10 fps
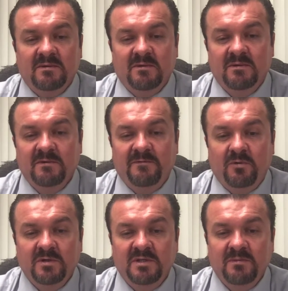only
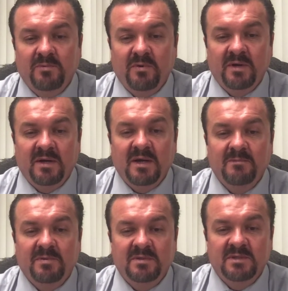
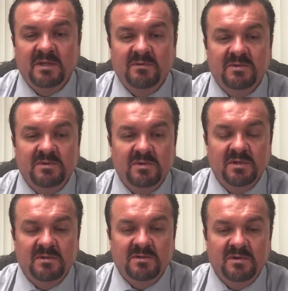14.9% of
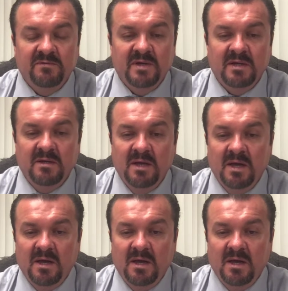students surveyed